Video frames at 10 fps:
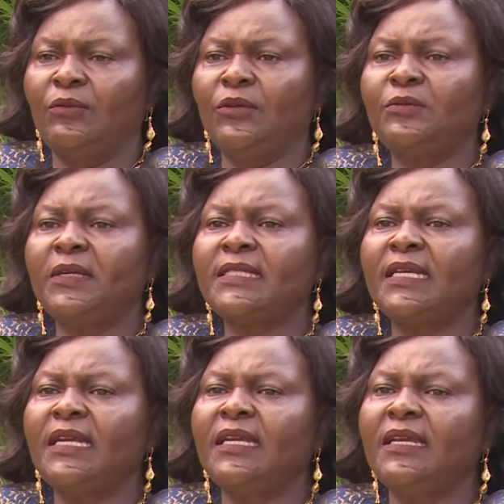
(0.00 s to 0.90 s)
What we are
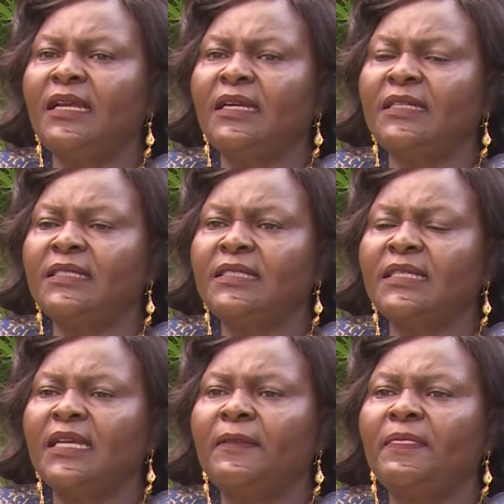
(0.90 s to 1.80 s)
saying here is
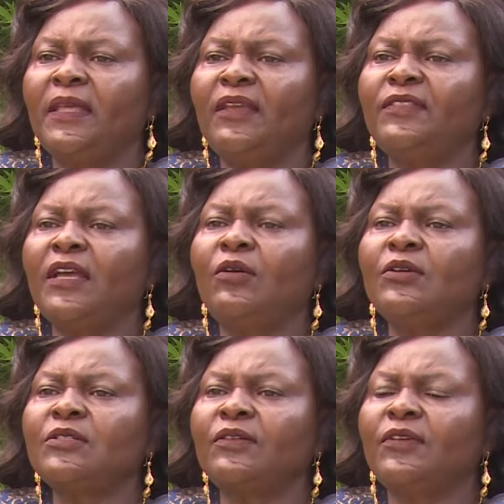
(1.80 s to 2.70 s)
if the
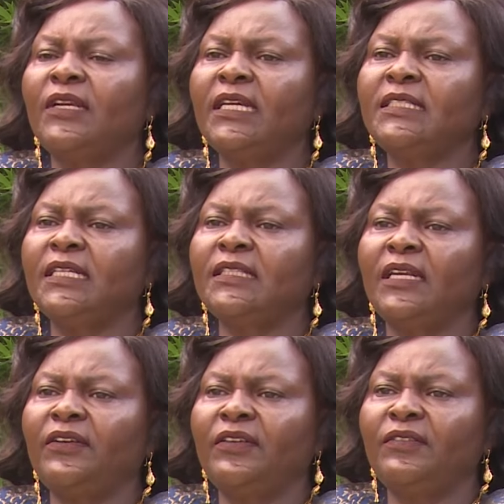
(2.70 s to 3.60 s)
cost of collecting
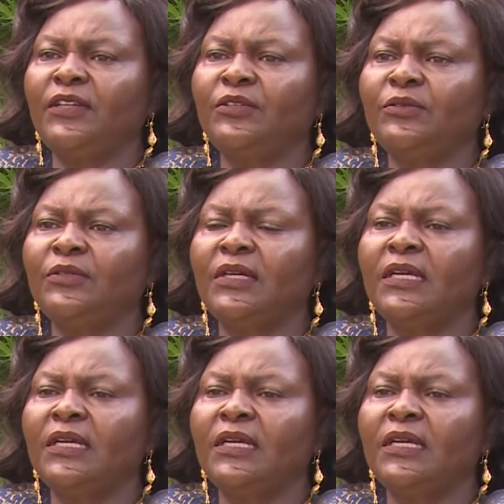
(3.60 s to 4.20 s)
that revenue